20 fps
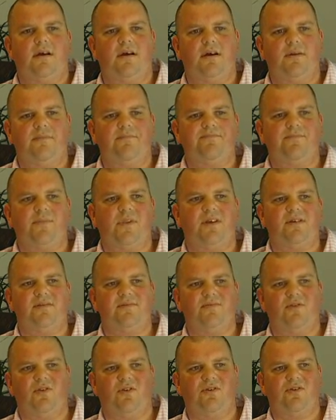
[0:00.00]
it
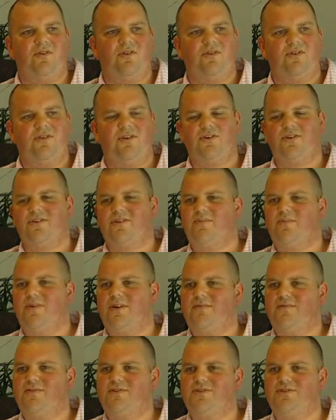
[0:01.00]
or not, you've got to
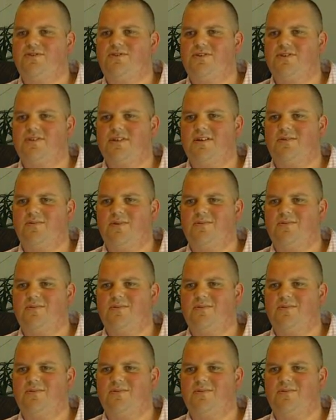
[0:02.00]
compete for juniors now.